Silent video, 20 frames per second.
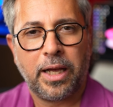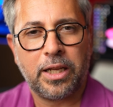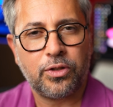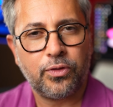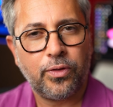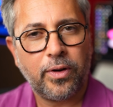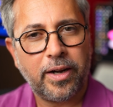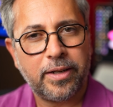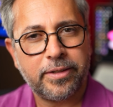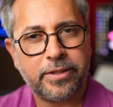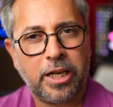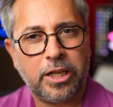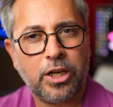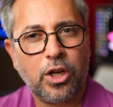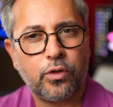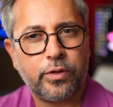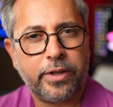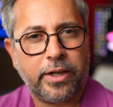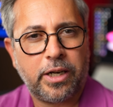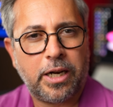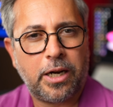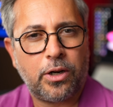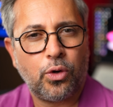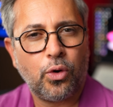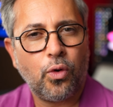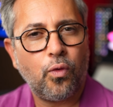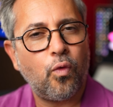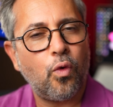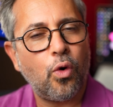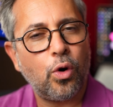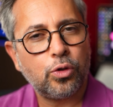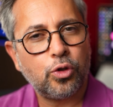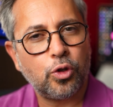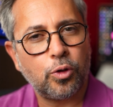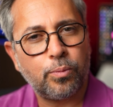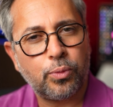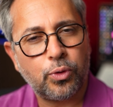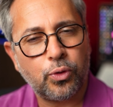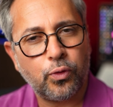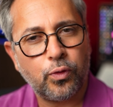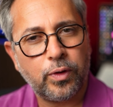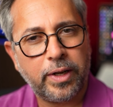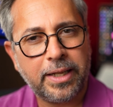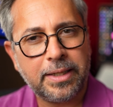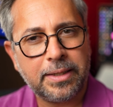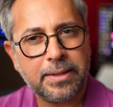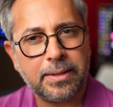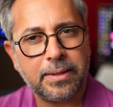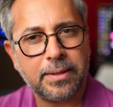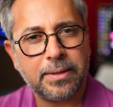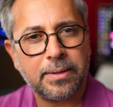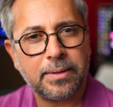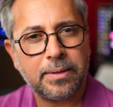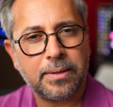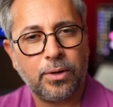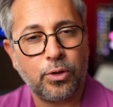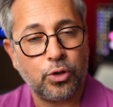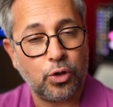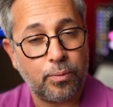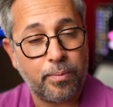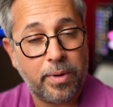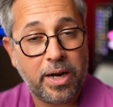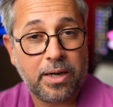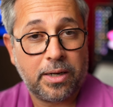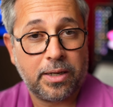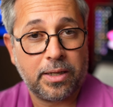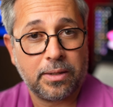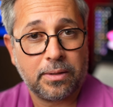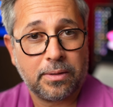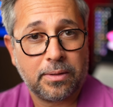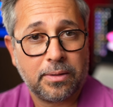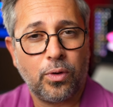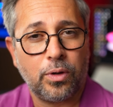As far as I know, there are no waterproof lenses on the market.